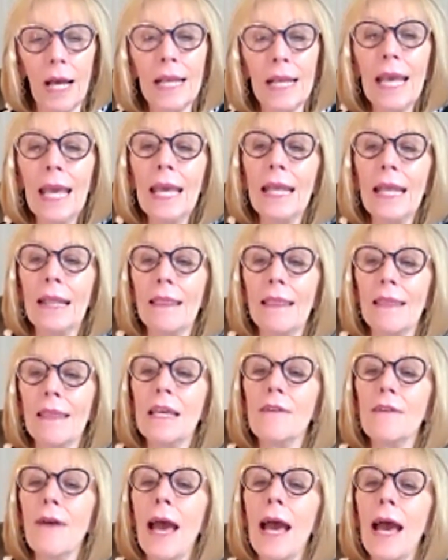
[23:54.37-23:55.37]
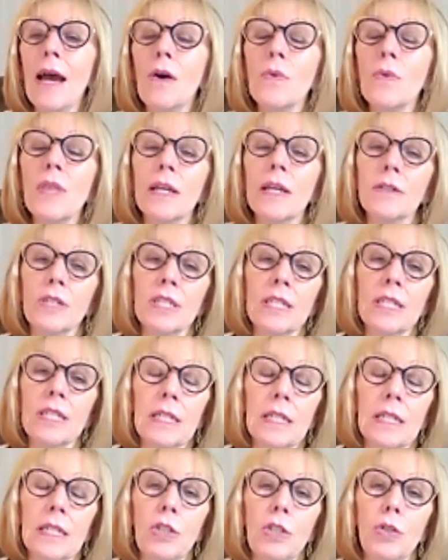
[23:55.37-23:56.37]
Again, think of how they're
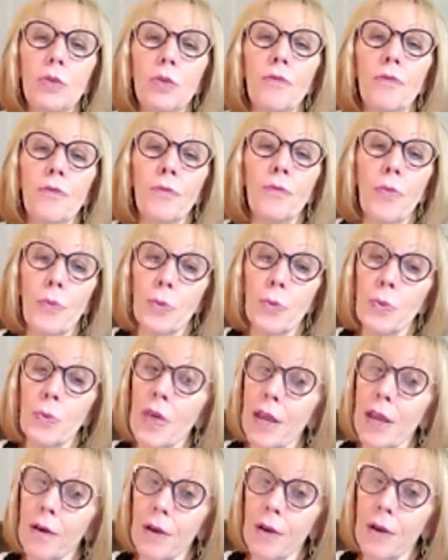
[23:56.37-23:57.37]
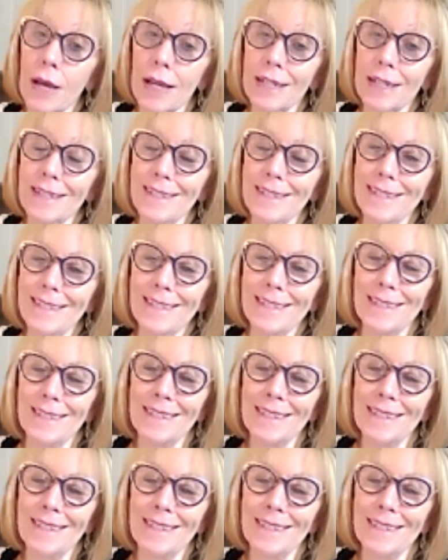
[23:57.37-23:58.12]
seeing you through their eyes.